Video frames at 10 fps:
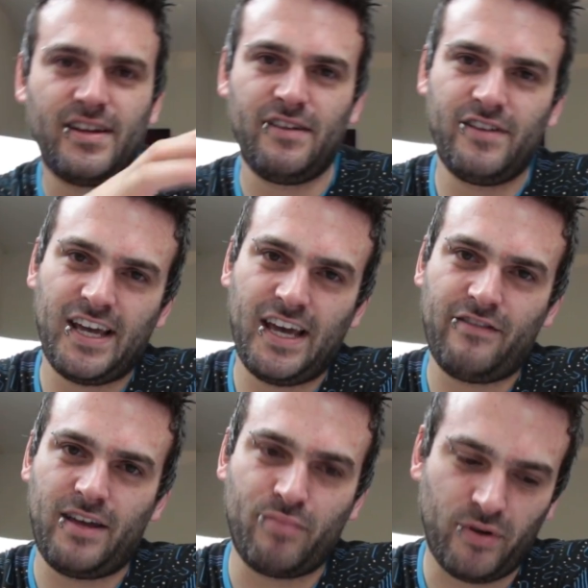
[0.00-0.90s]
Whenever you have
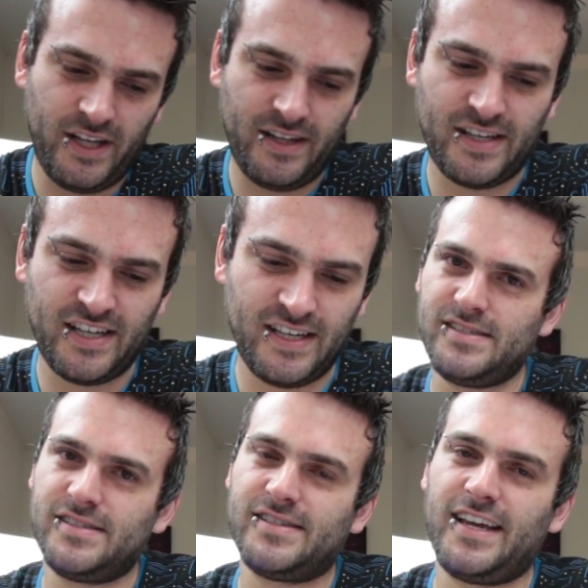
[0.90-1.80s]
a point,
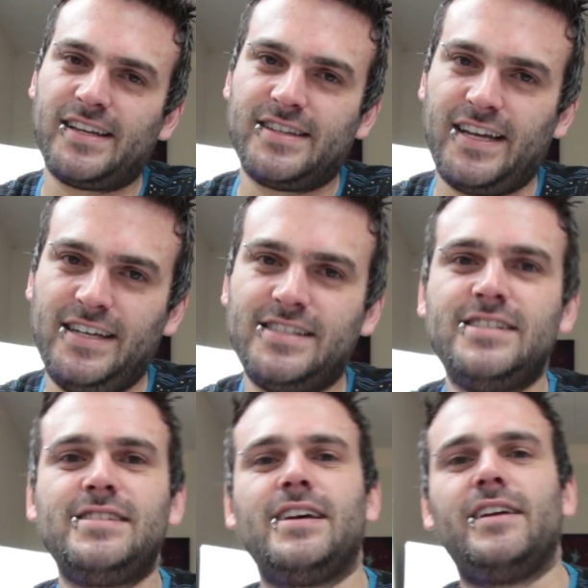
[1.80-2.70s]
you take the
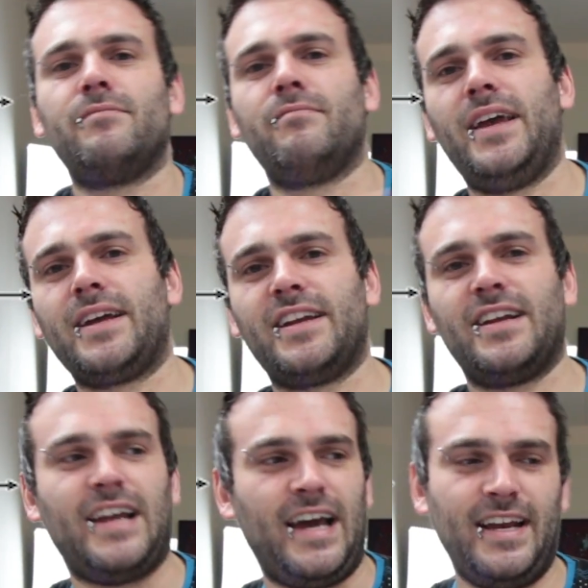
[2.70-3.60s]
tangent and you make it a
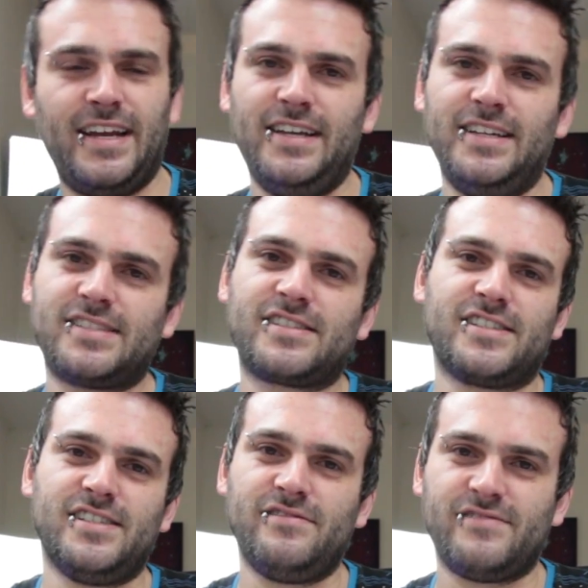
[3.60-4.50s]
line in this
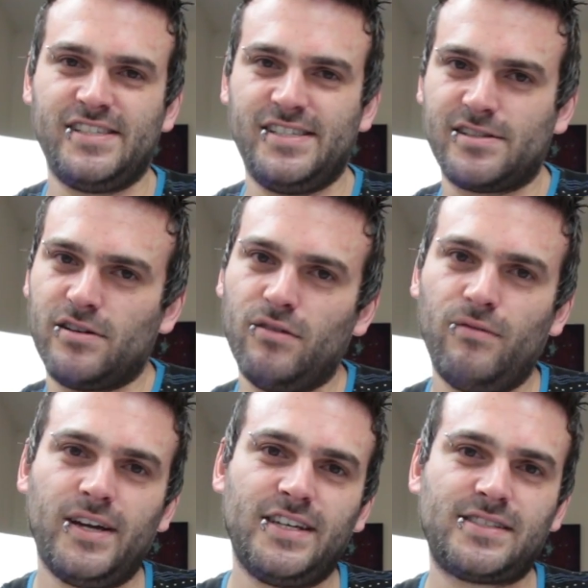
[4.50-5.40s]
curve it
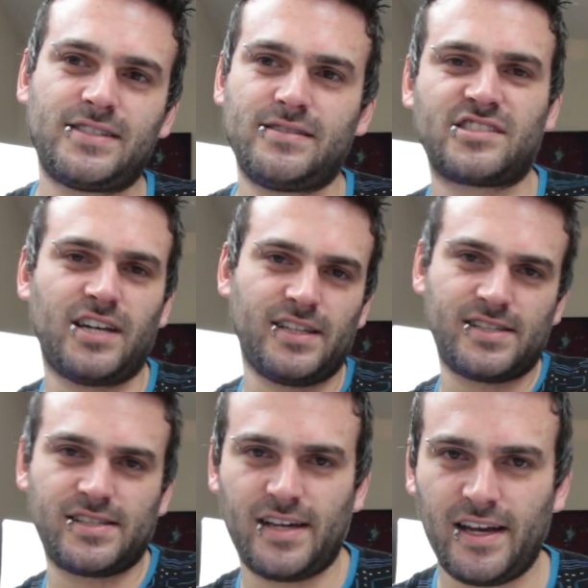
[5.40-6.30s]
always
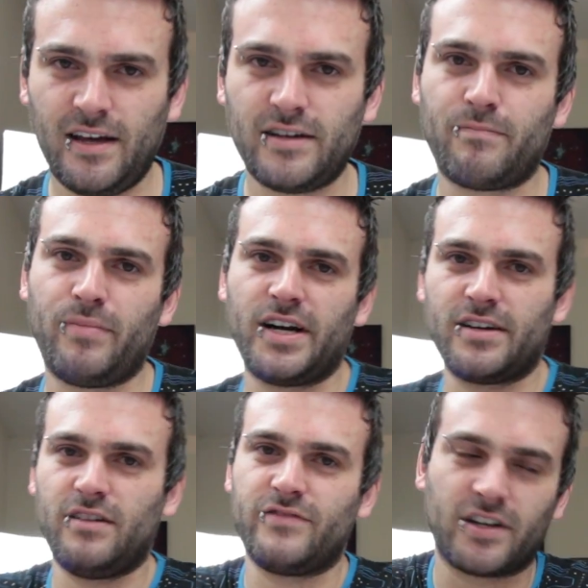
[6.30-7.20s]
cuts another
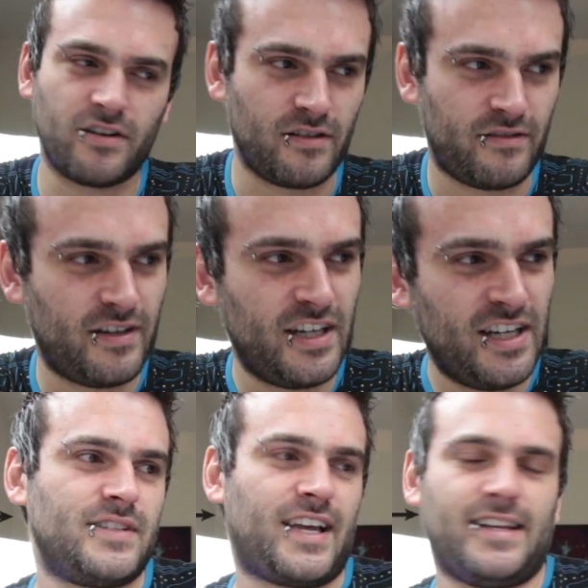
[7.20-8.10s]
part of the curve
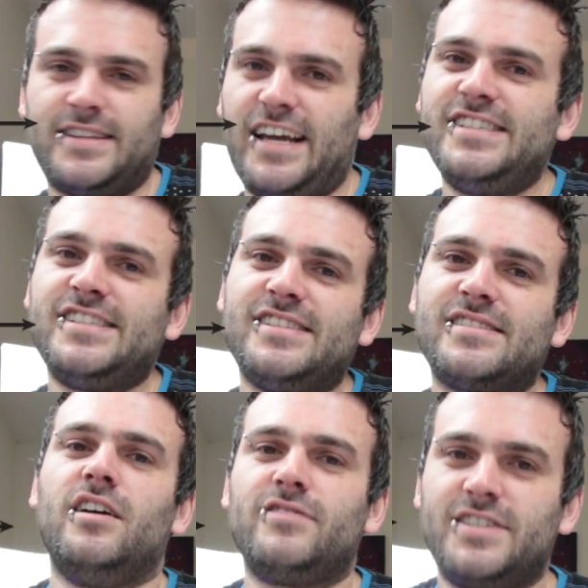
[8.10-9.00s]
they get the tangent
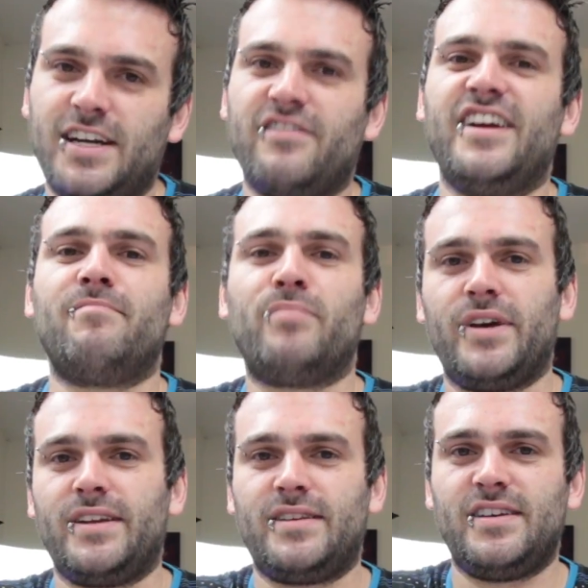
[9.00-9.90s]
of the generator
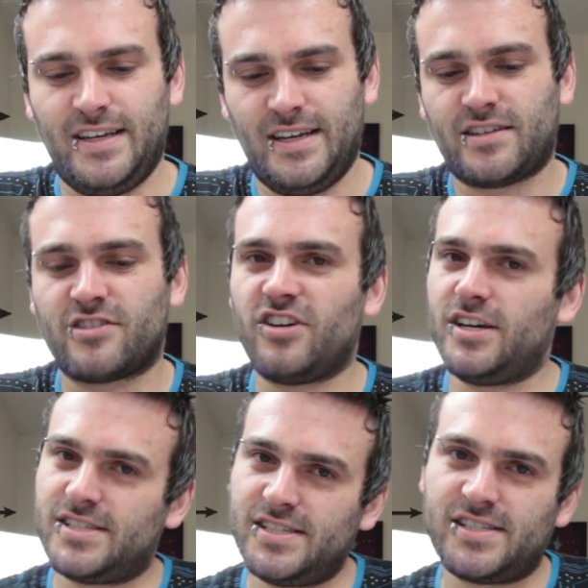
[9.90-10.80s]
point it
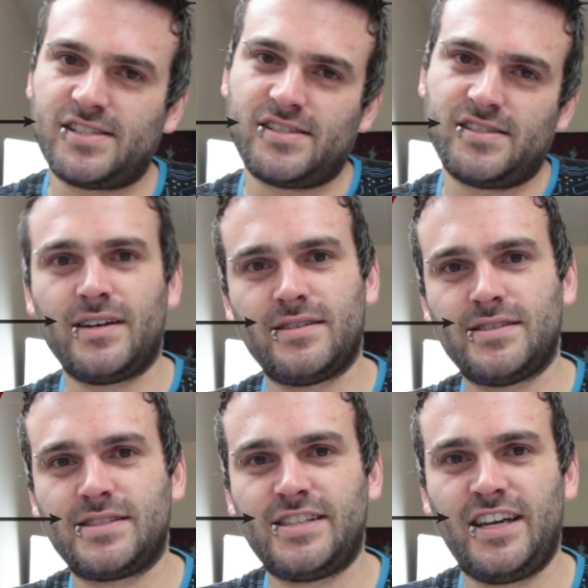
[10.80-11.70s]
crosses
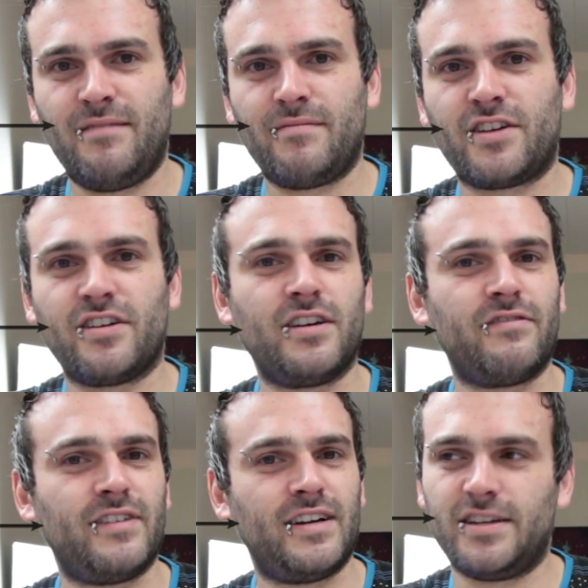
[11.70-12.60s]
the same
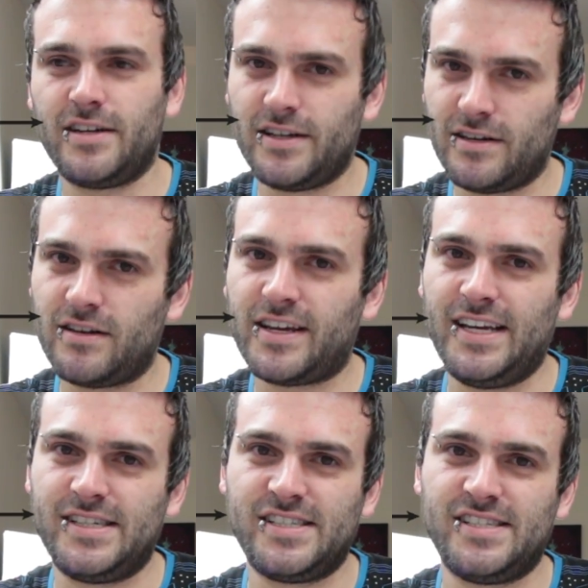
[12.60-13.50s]
curve on another
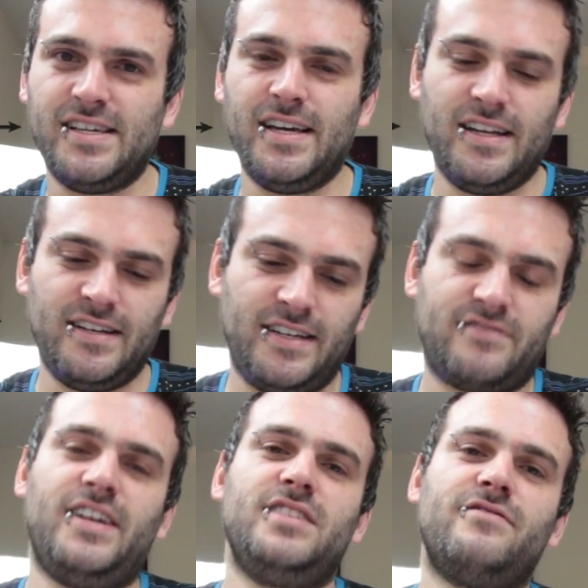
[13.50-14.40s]
location they
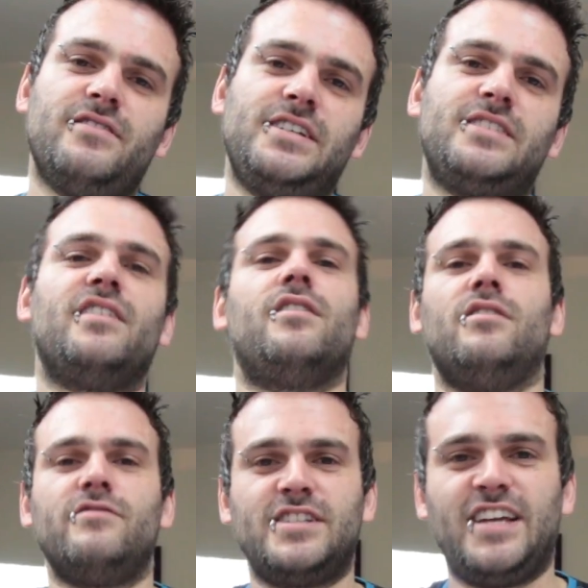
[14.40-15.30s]
transfer it
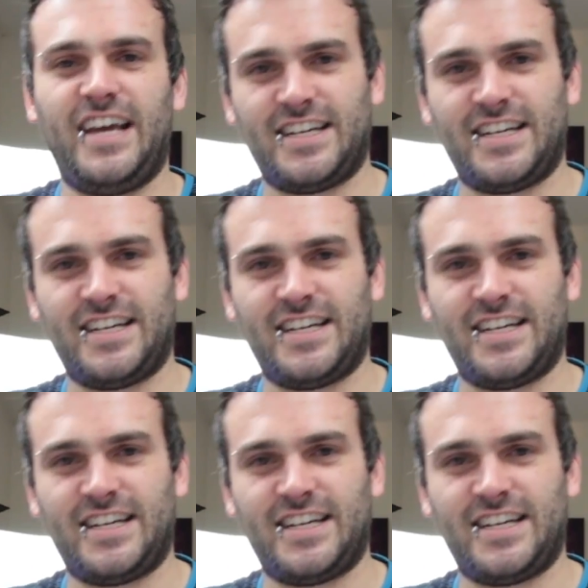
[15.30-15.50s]
over the